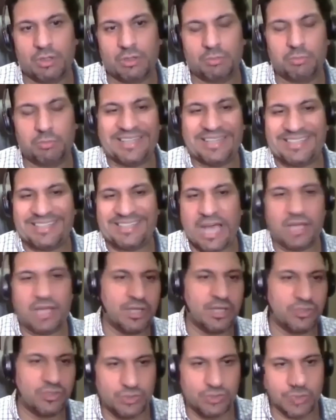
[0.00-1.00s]
but not
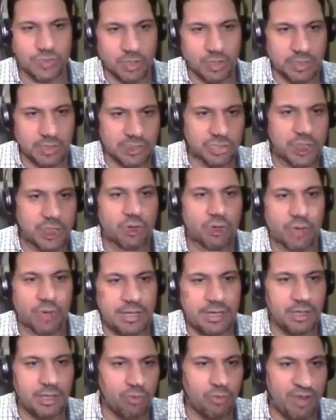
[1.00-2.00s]
necessarily
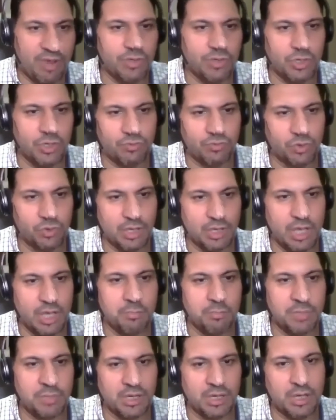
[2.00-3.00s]
generating revenue for the
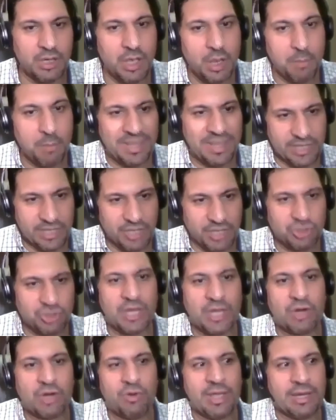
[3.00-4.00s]
company, but they're
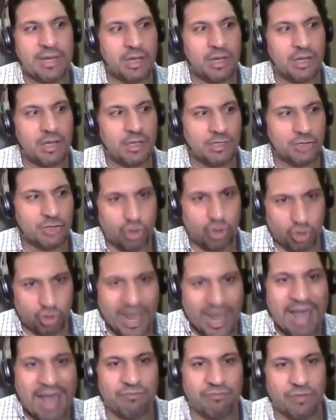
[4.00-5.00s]
generating
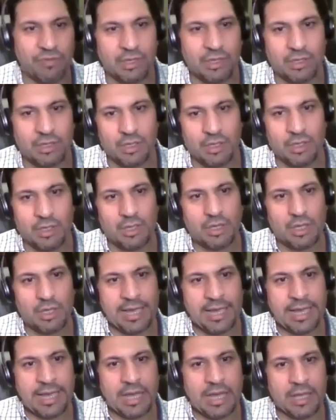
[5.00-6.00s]
traffic
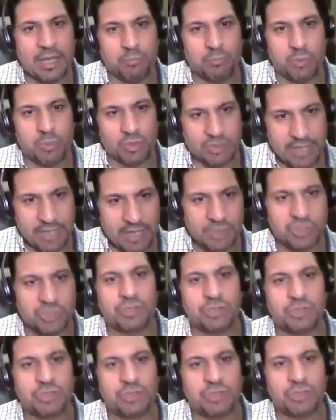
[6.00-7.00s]
and
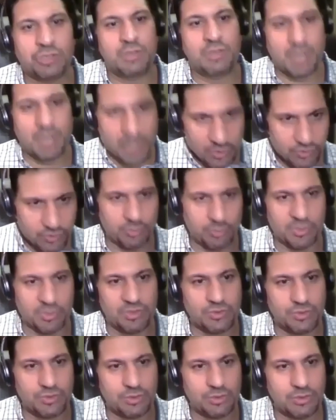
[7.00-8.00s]
potential
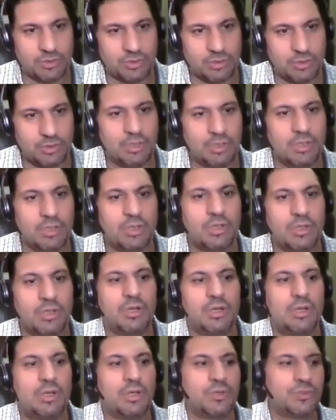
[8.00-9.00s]
customers.
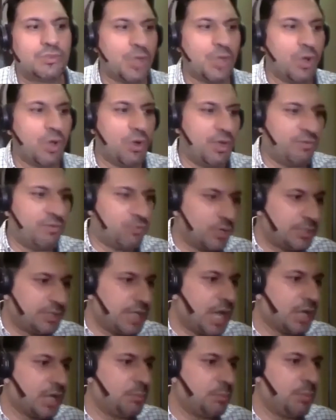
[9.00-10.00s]
So if we're
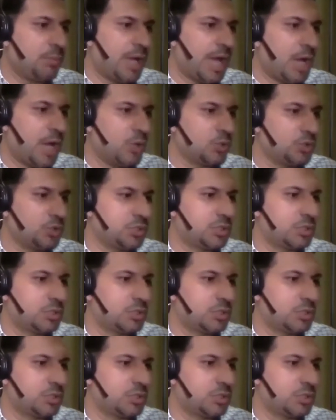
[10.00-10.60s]
talking about